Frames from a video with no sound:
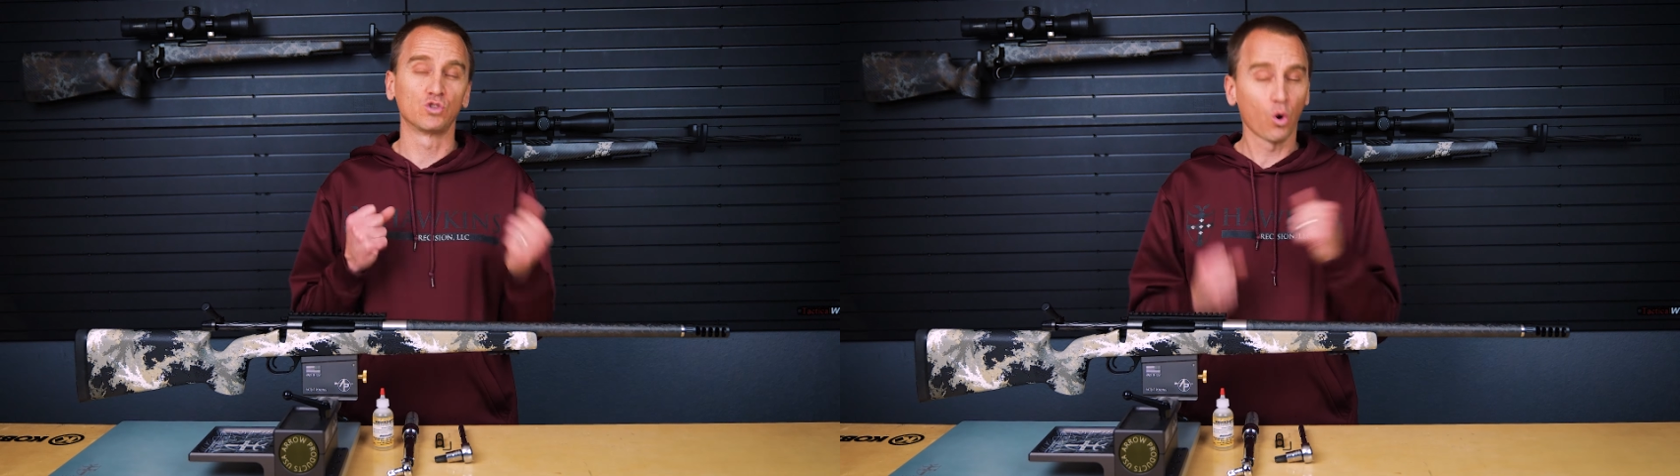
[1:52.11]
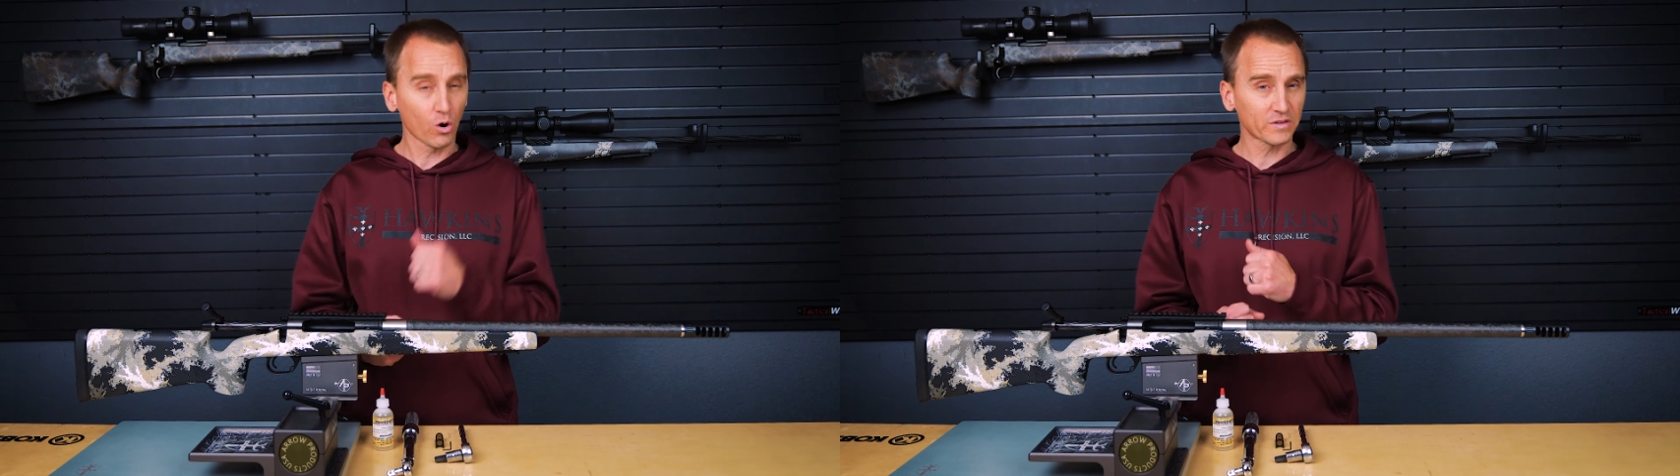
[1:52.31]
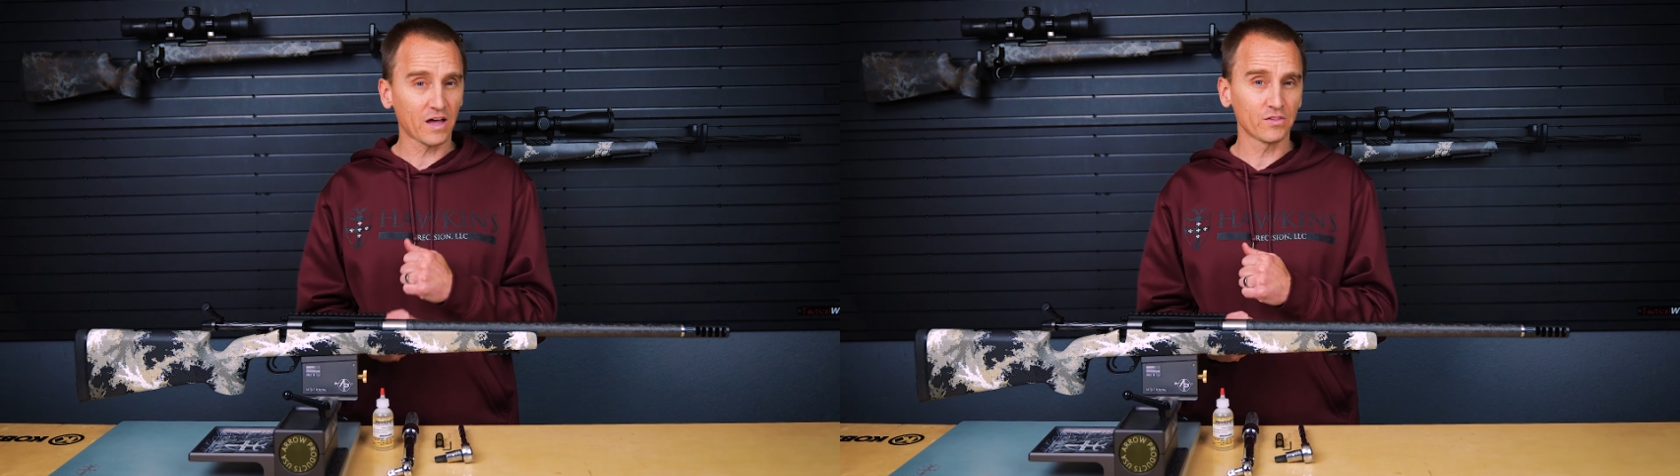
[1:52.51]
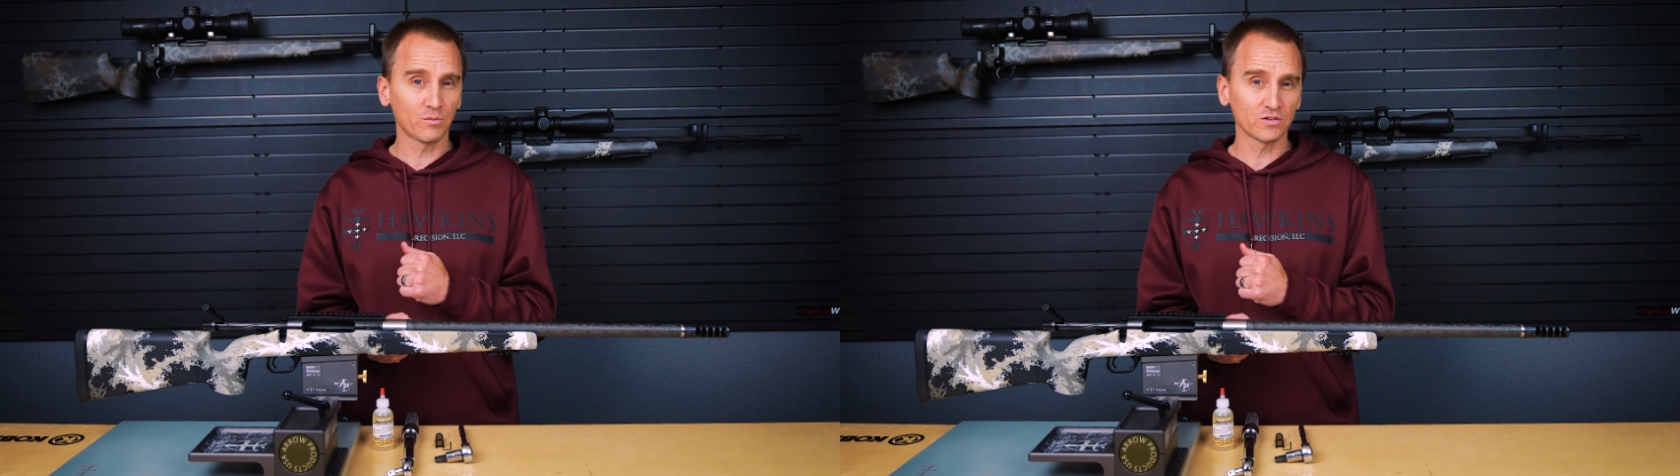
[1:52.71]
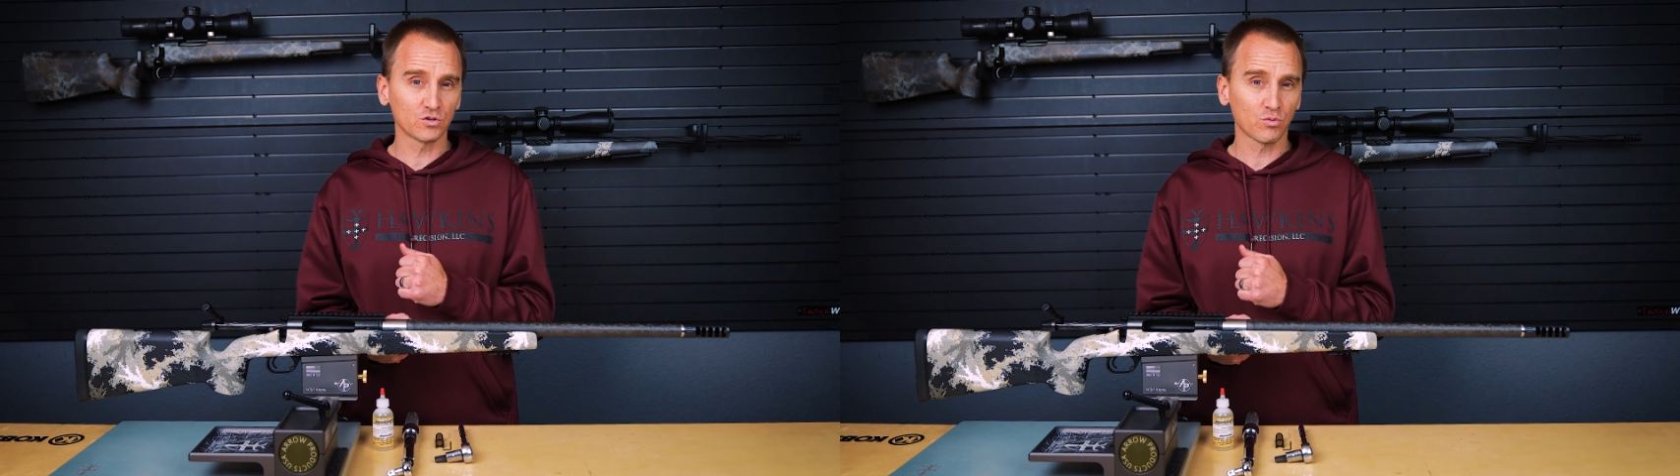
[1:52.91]
torque down the
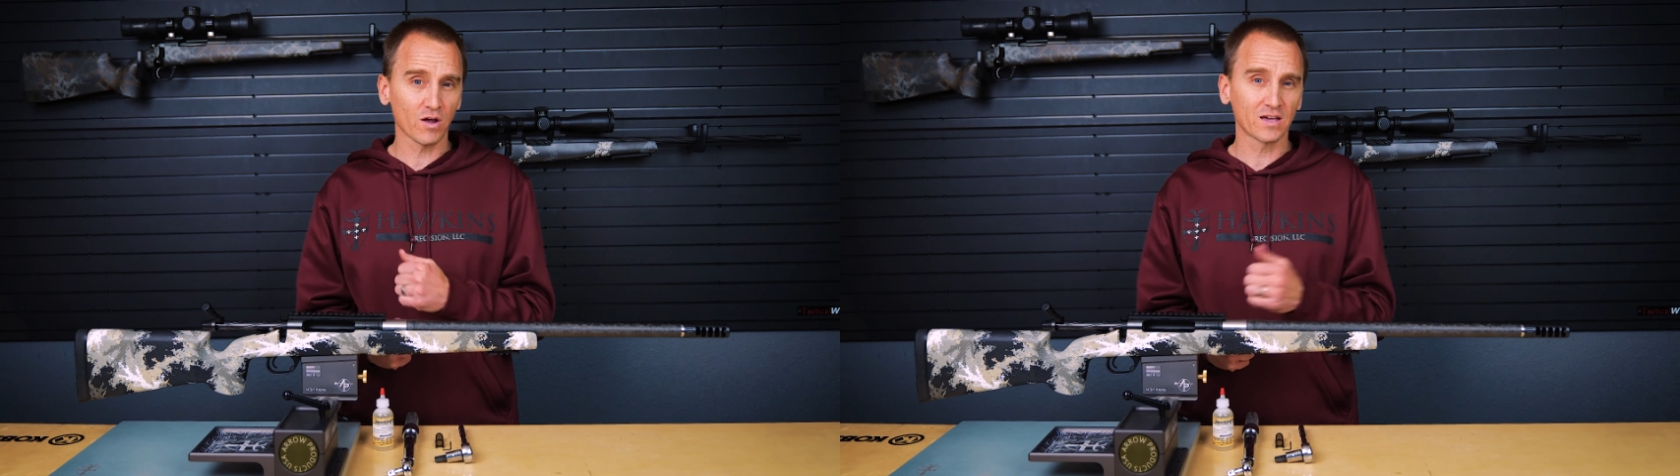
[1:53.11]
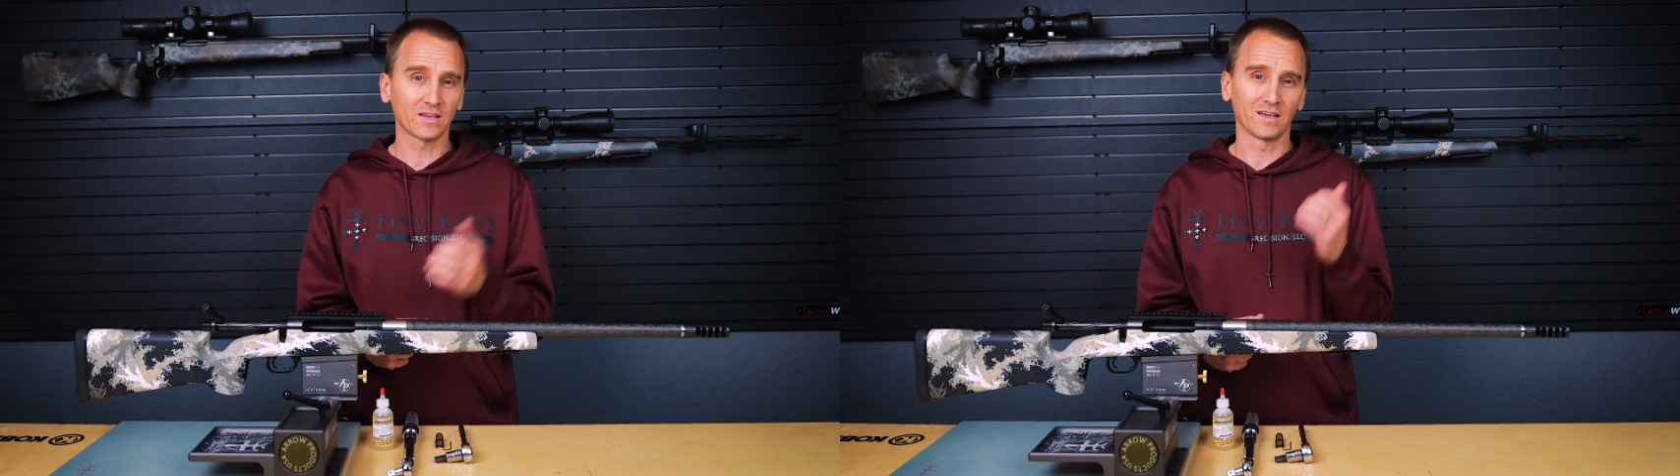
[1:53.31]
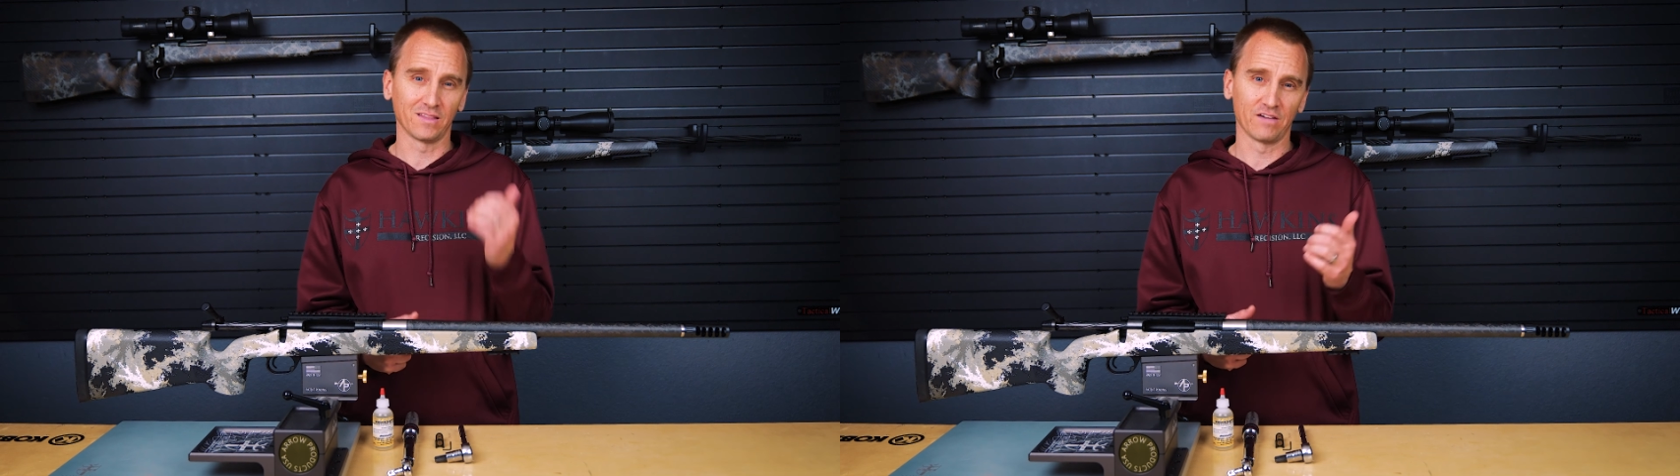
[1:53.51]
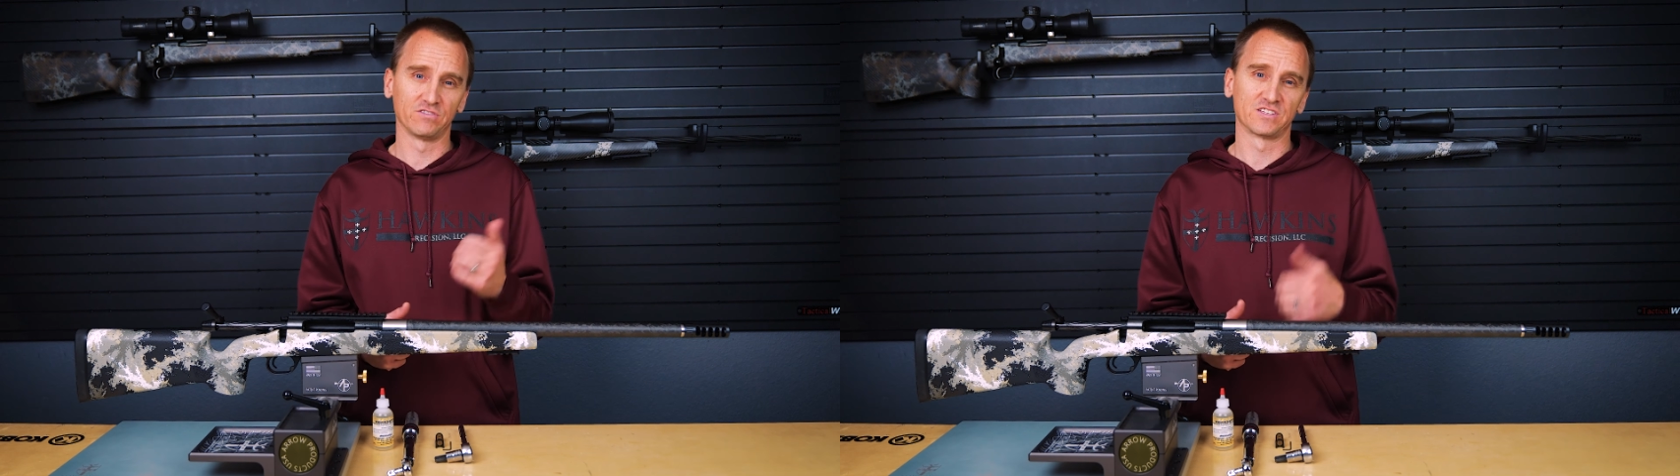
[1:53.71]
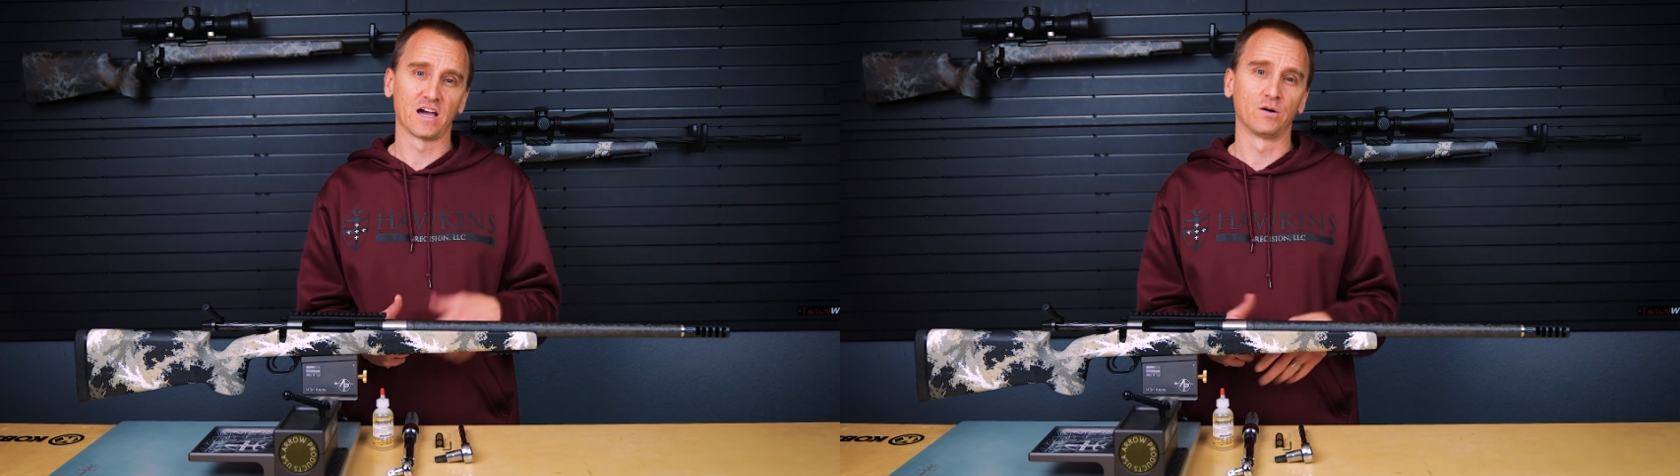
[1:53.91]
muzzle brake, it
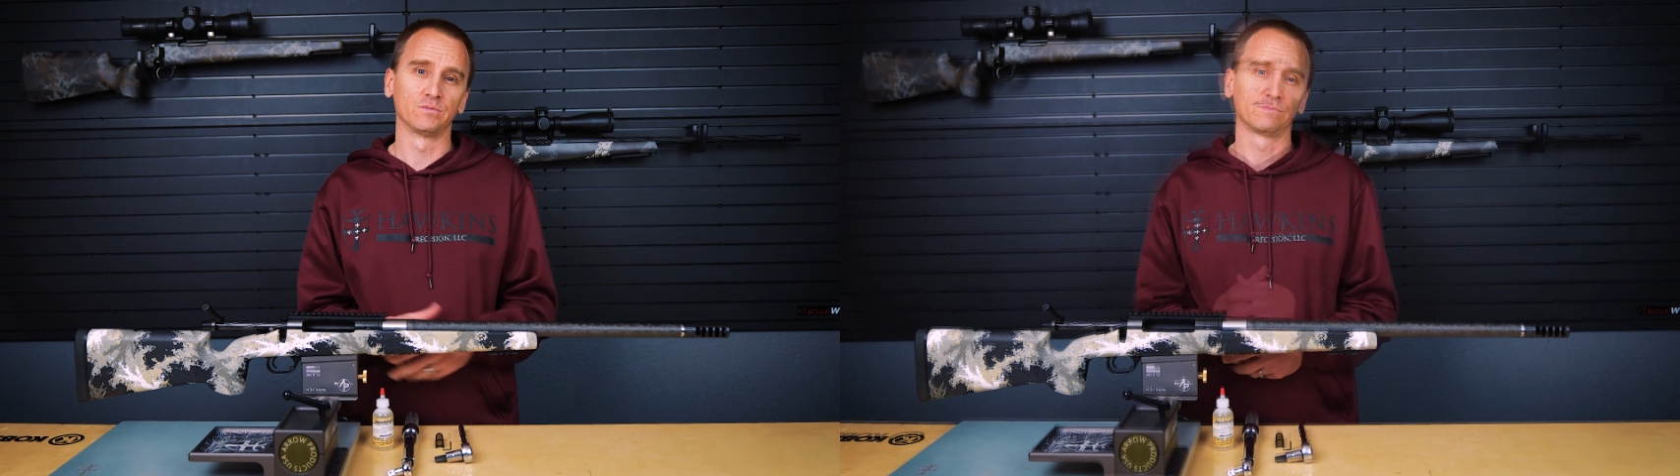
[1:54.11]
levels out.